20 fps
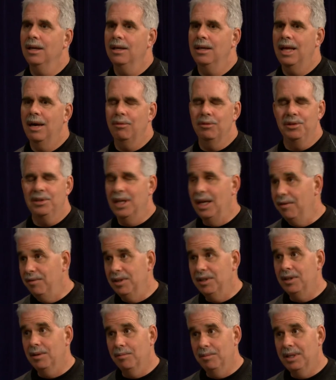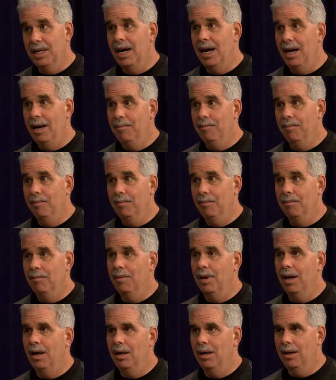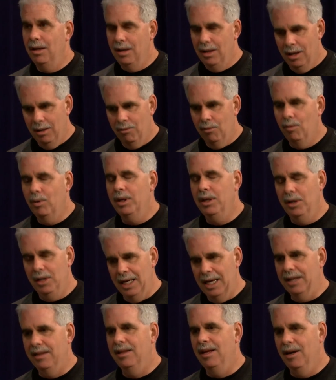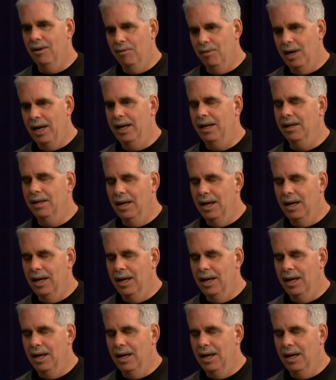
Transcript: That will save you some time when you get uh, there, uh, when you get there right?